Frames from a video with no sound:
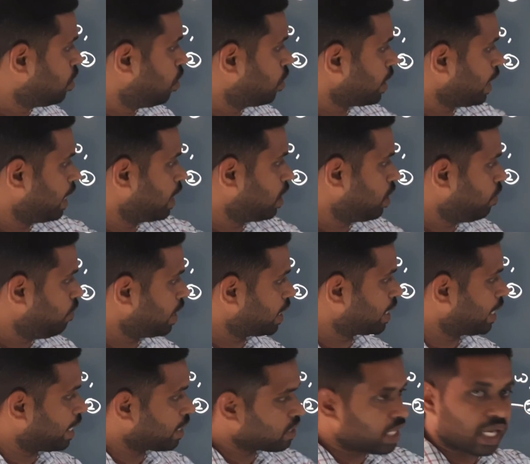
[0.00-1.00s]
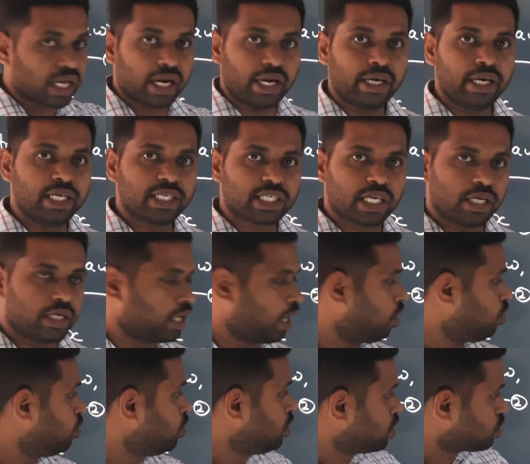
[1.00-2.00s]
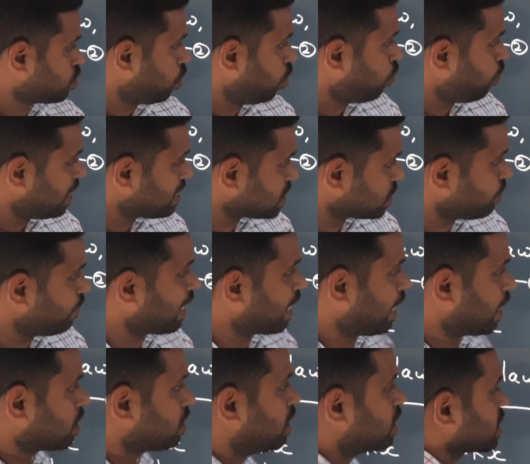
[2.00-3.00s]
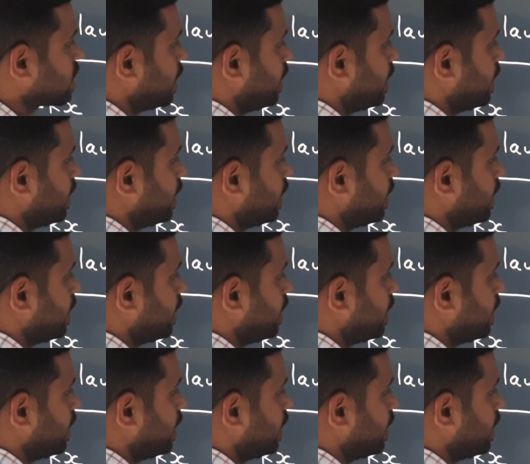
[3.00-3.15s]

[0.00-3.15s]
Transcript: Okay, we get the condition now. So once we get this